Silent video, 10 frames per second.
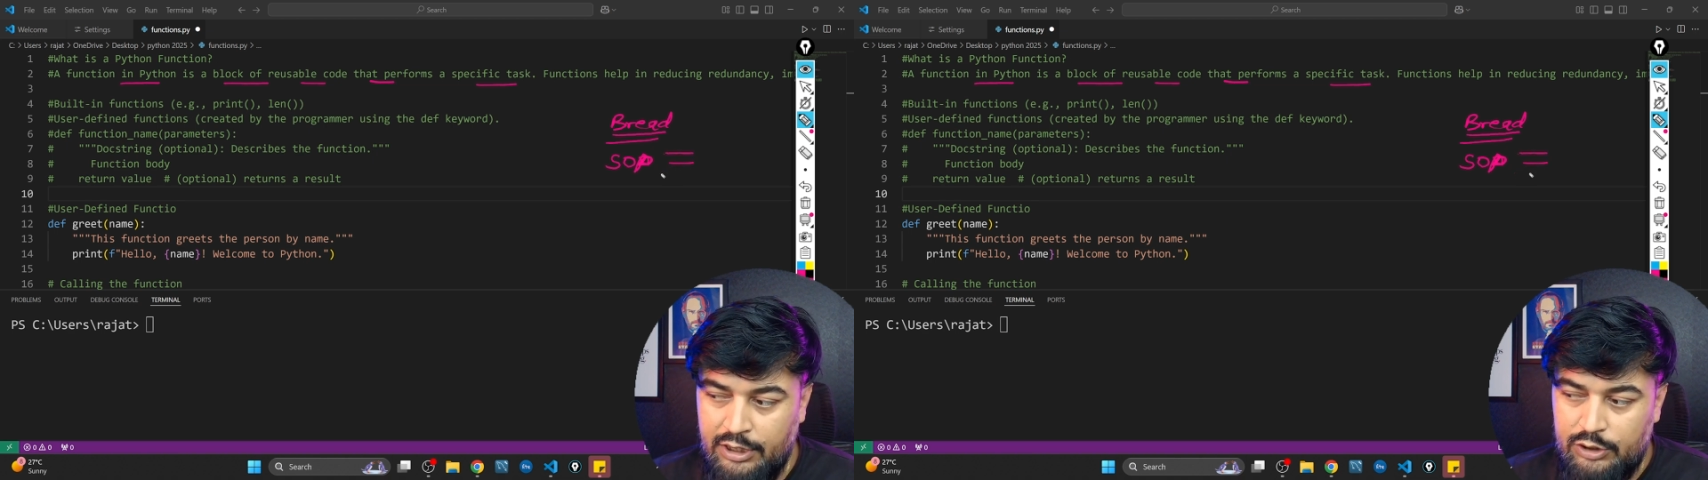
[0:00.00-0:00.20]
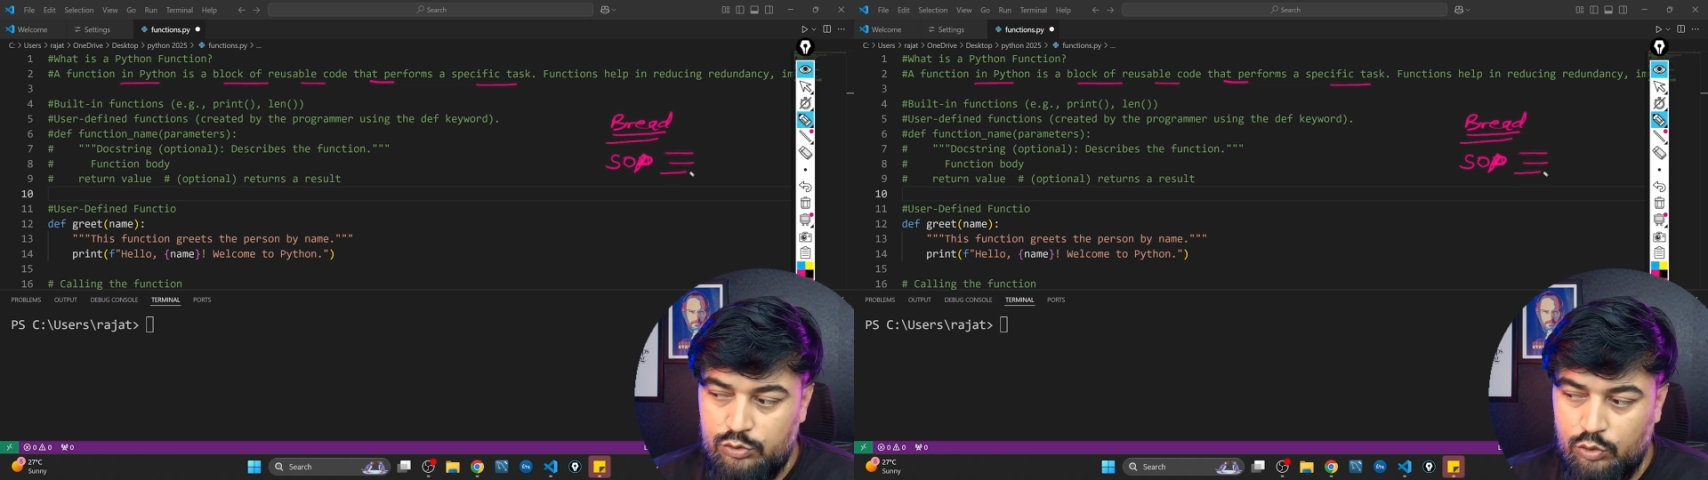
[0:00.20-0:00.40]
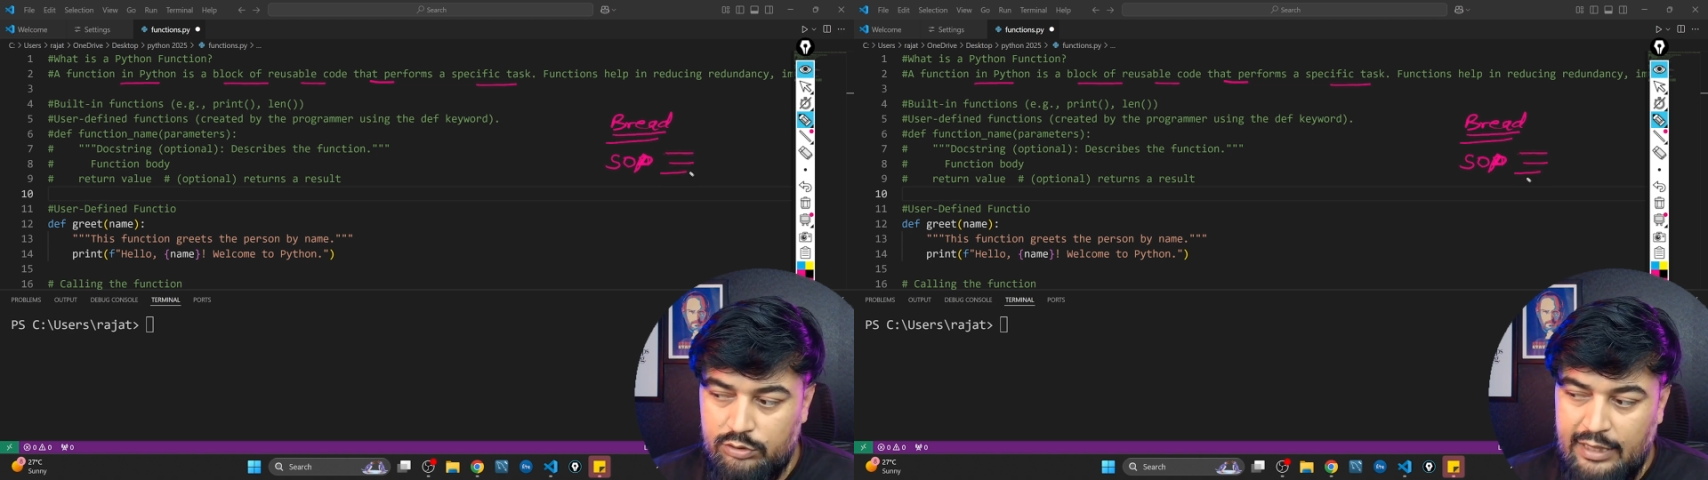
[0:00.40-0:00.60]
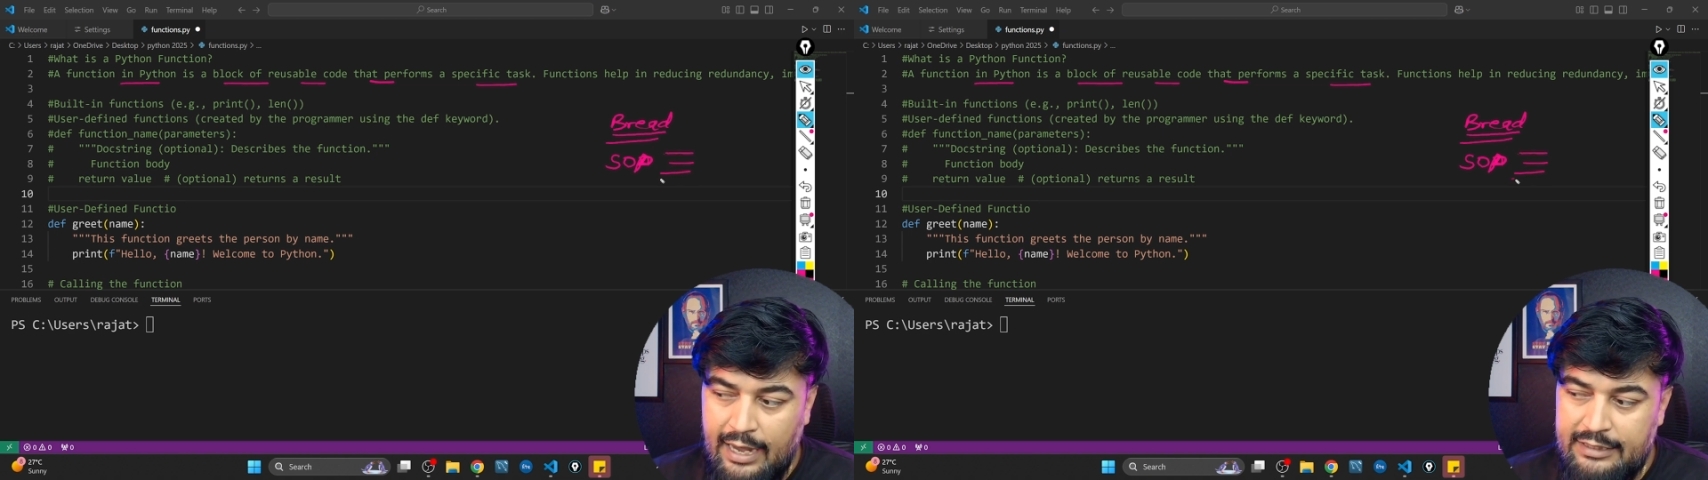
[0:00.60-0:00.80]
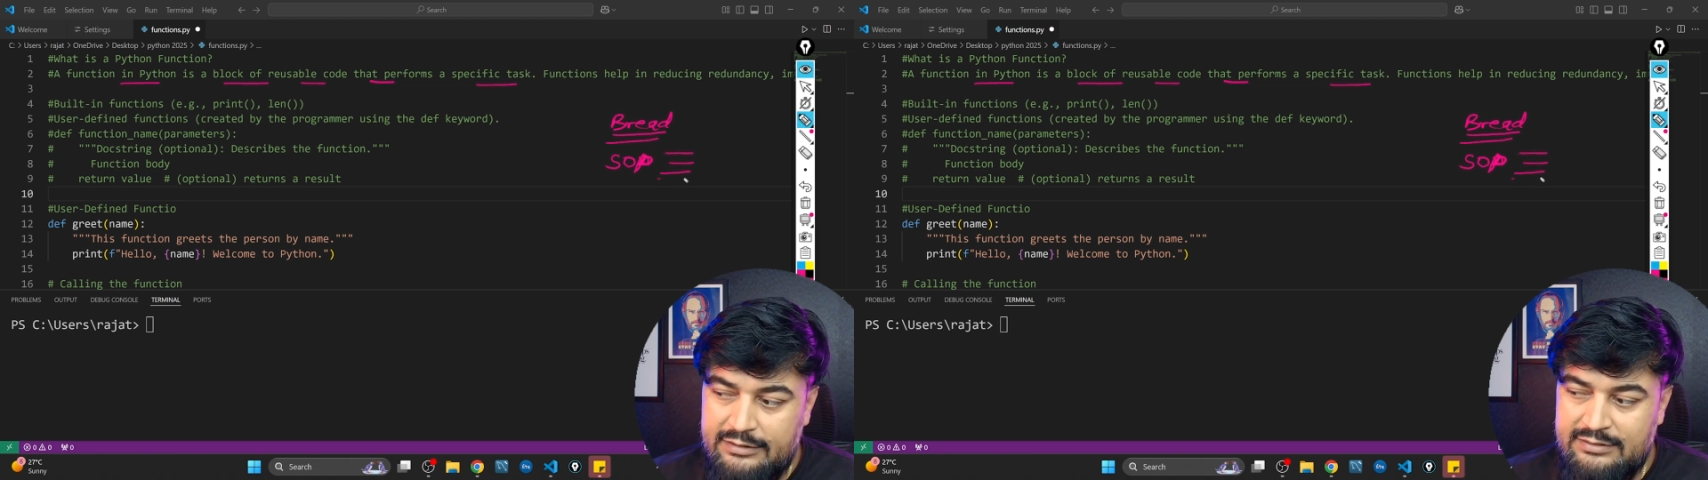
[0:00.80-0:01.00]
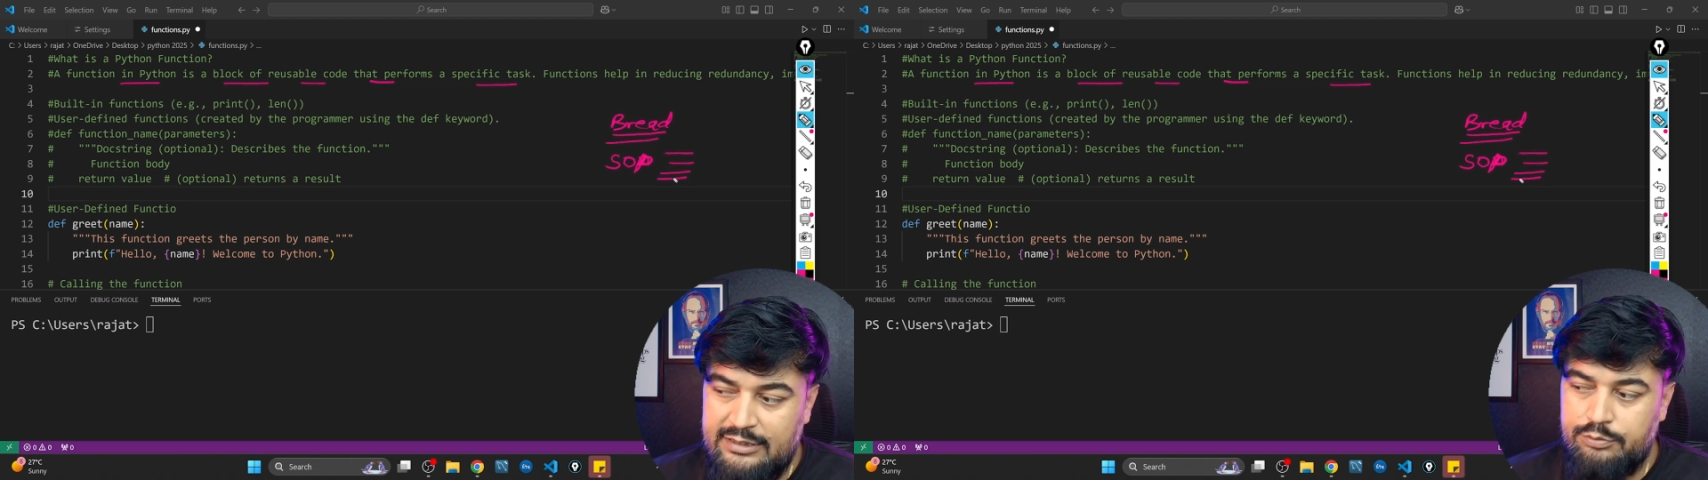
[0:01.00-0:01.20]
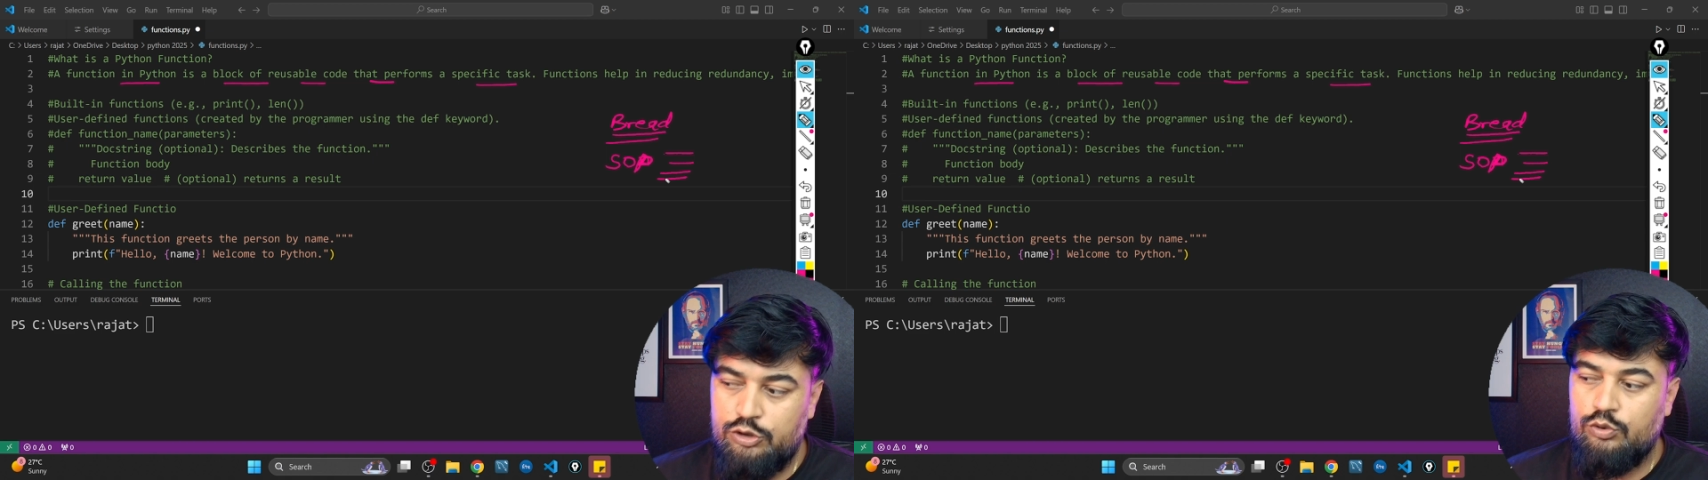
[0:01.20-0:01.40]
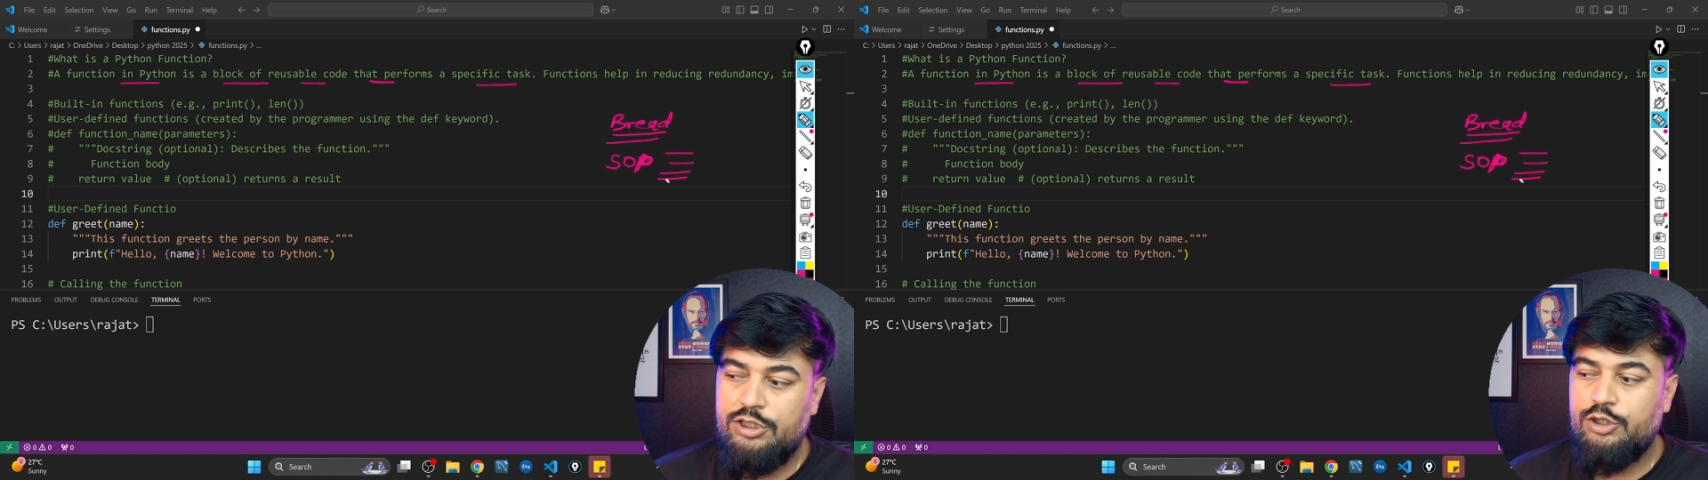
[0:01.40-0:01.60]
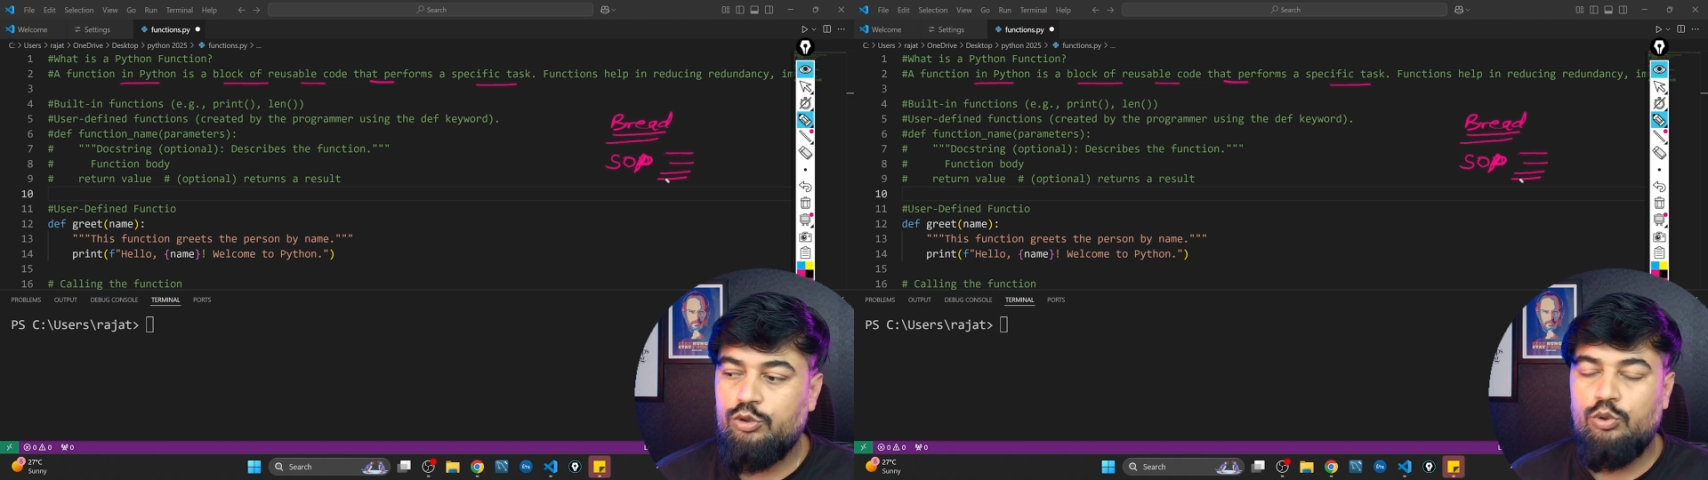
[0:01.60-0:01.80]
So that steps you need